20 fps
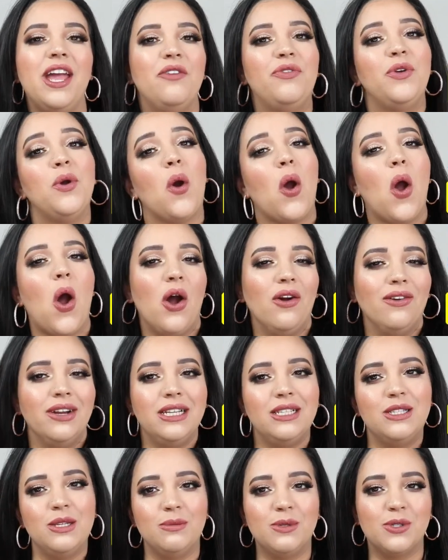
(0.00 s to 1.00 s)
If you're
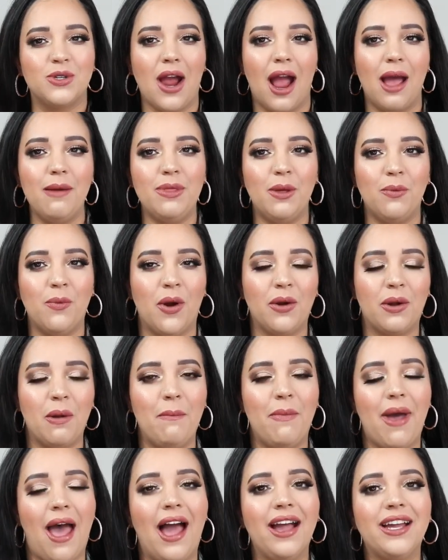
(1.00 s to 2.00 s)
already subscribed, then
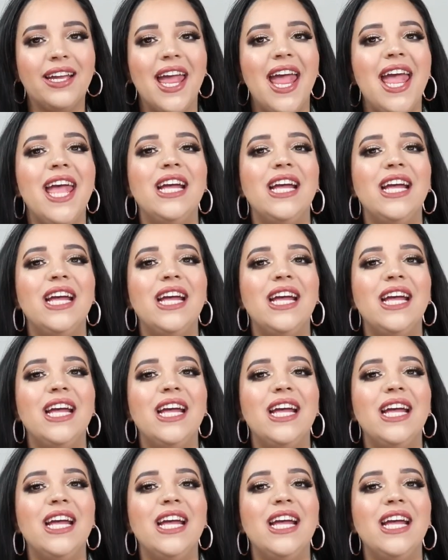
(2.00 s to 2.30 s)
welcome back.